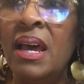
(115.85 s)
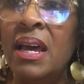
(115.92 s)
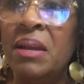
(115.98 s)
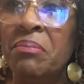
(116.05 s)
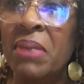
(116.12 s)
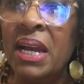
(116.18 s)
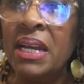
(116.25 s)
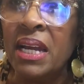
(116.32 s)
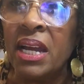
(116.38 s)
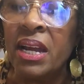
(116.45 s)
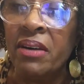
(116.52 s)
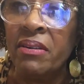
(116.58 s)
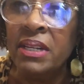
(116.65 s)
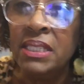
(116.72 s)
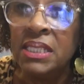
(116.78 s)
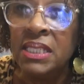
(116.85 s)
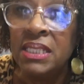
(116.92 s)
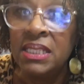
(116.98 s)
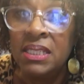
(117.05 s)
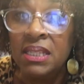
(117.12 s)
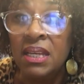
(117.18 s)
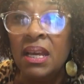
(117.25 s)
and my
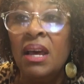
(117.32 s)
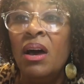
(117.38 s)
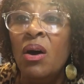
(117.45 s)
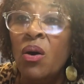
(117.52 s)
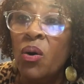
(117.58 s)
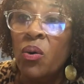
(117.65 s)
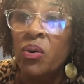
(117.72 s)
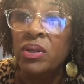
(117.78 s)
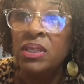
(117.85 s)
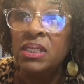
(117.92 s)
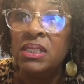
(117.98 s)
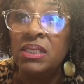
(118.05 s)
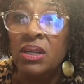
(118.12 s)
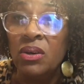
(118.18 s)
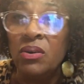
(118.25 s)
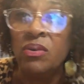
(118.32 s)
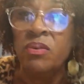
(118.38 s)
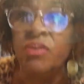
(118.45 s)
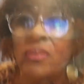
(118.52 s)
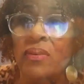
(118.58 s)
carrots on the stove.